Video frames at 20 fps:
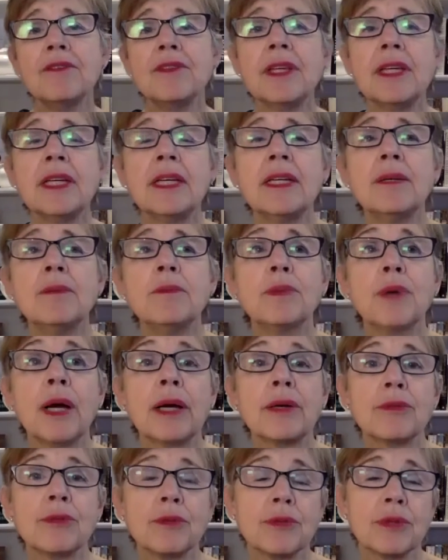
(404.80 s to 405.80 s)
the
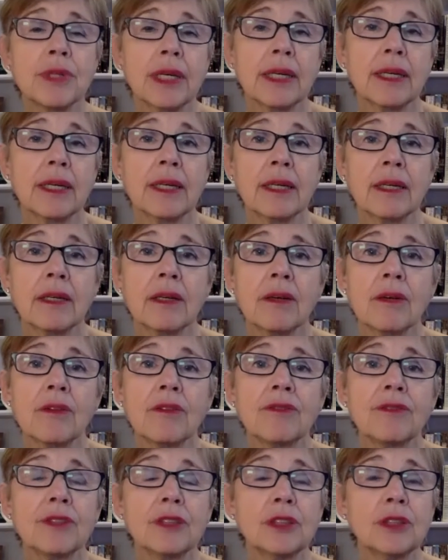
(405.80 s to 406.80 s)
breakthrough thinking
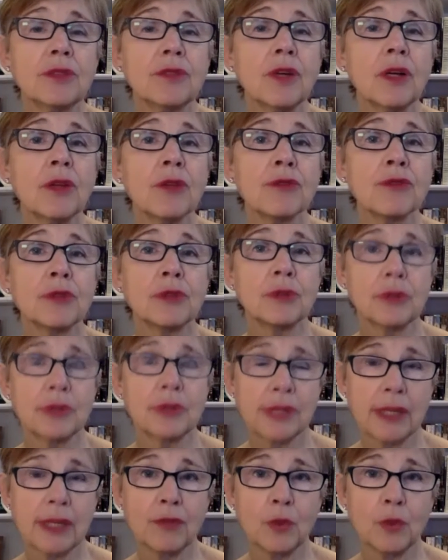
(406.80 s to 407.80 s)
first of all through
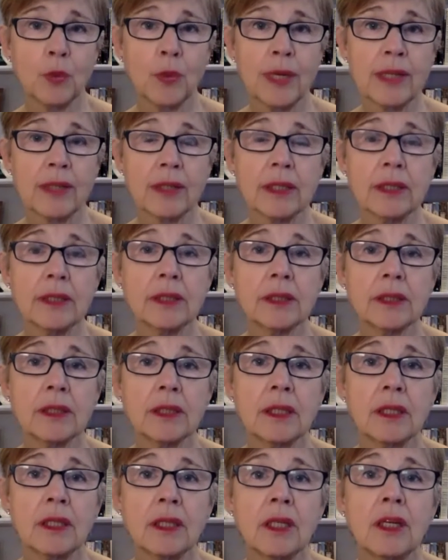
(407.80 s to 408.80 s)
self awareness,
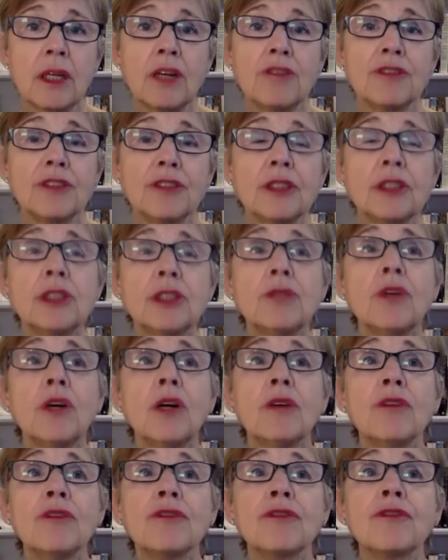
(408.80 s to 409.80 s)
first of
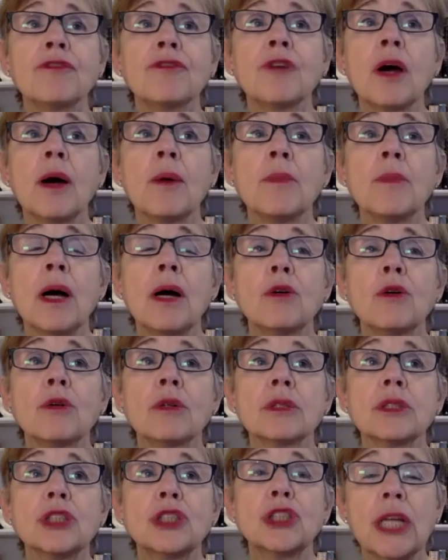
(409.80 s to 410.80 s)
all from
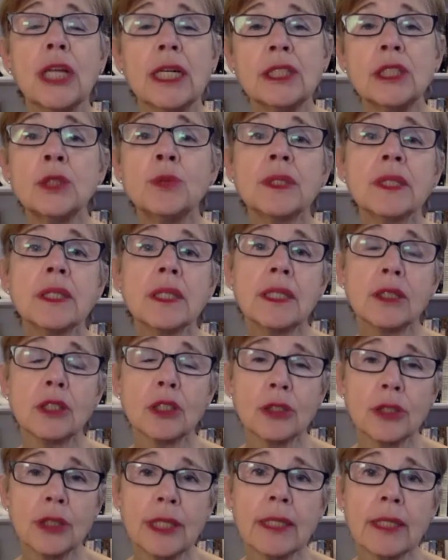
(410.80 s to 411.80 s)
genuinely
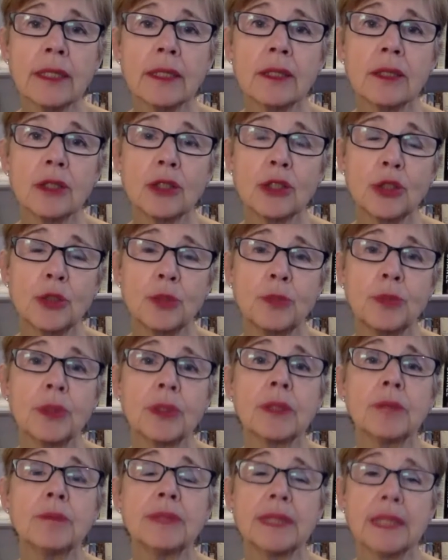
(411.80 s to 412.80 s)
learning to put
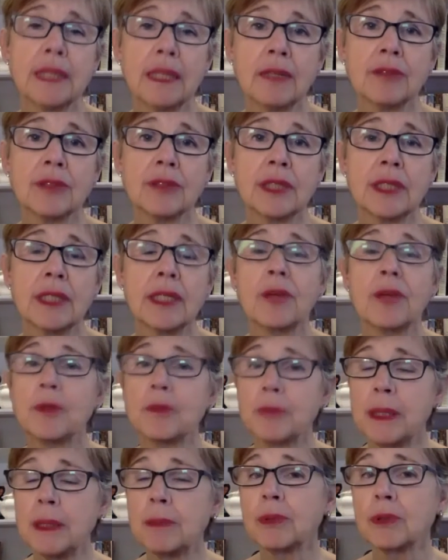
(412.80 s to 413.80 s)
themselves in other
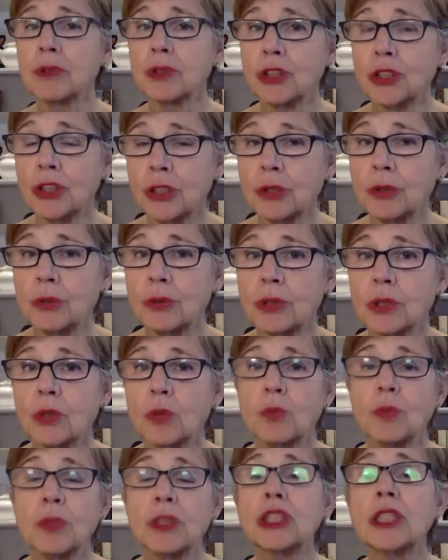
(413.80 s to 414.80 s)
people's shoes,
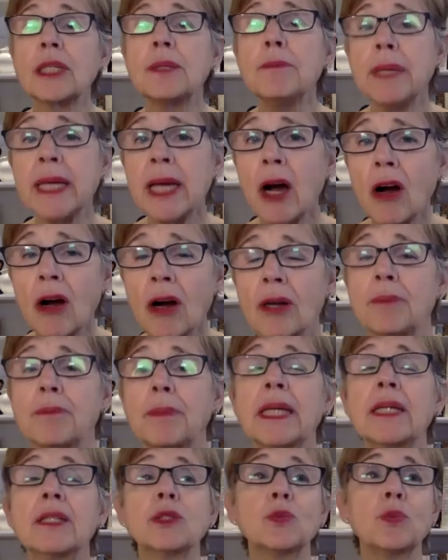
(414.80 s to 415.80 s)
which can be hard
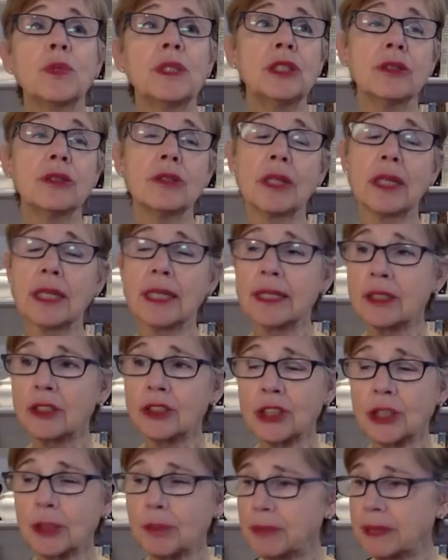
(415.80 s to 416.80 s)
because when you're in a
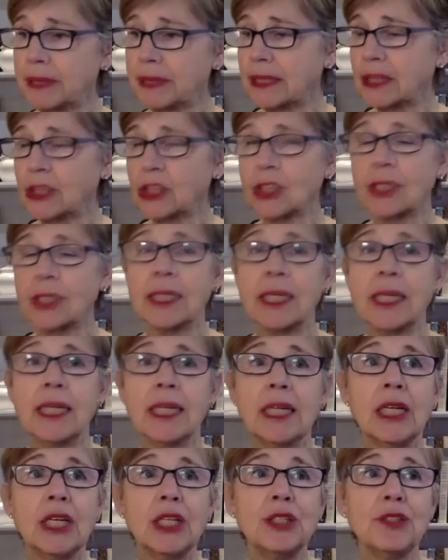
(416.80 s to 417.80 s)
leadership position,
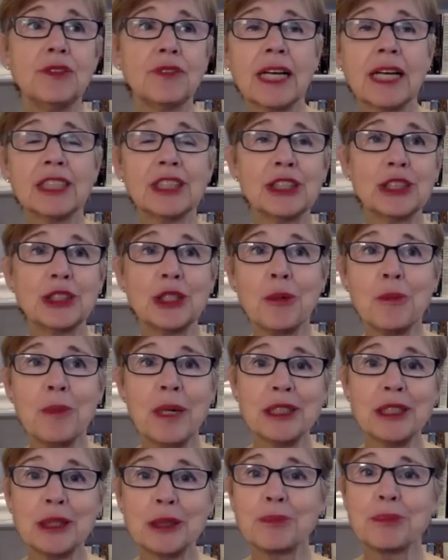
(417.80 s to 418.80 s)
you've got so
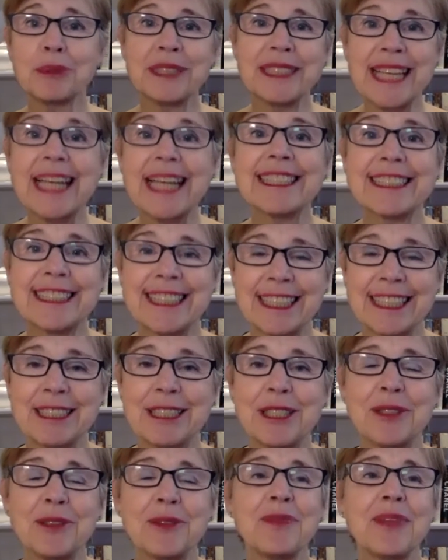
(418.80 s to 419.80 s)
much protecting
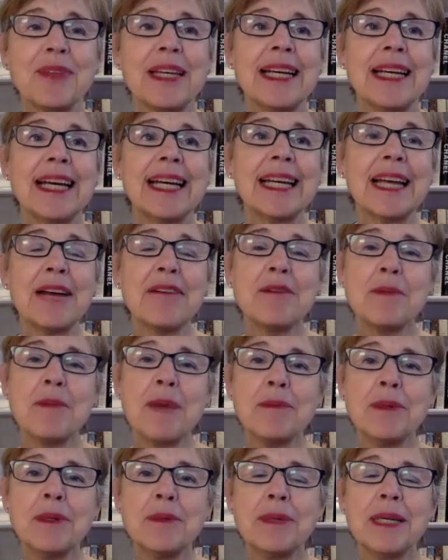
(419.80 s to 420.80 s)
you. And I
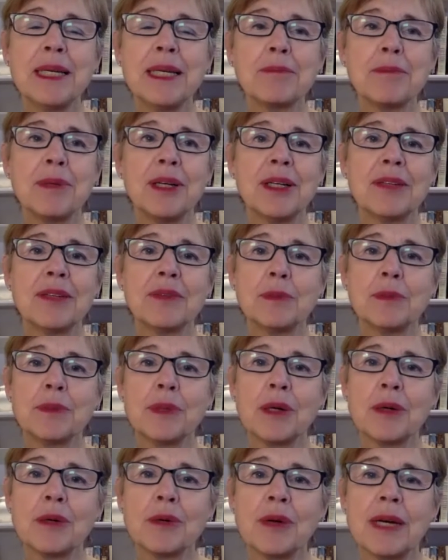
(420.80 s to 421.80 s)
remember being part of a
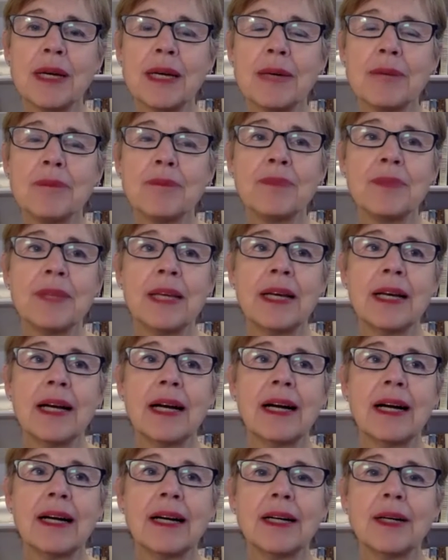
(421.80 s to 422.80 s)
program
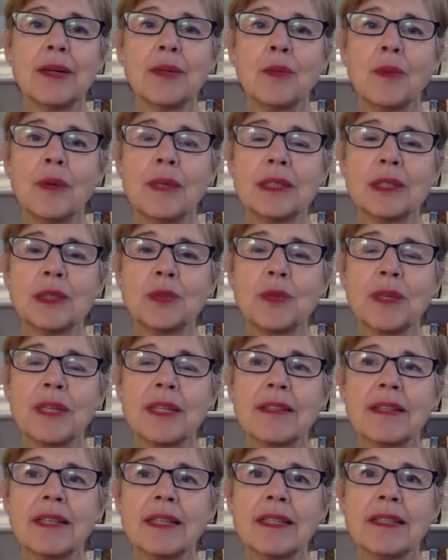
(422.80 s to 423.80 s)
uh, once
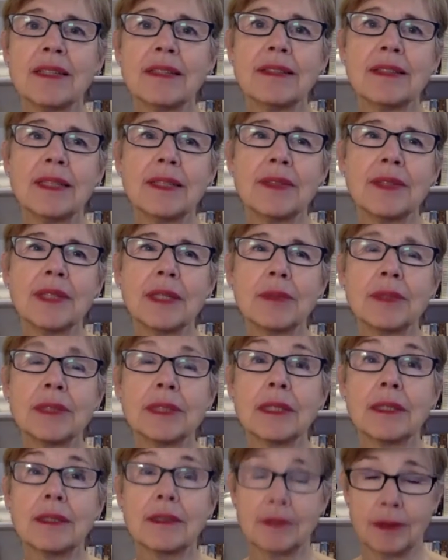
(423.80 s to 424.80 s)
with a, uh, I think it
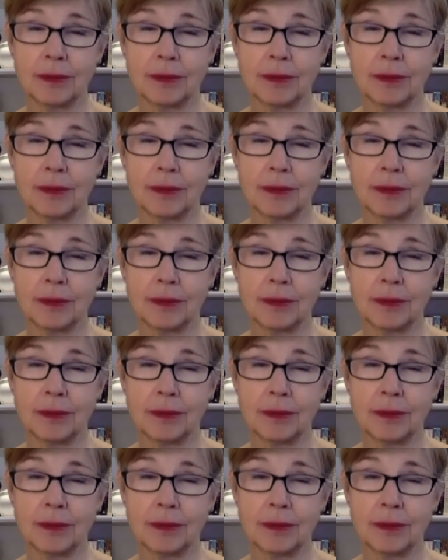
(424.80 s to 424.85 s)
was a,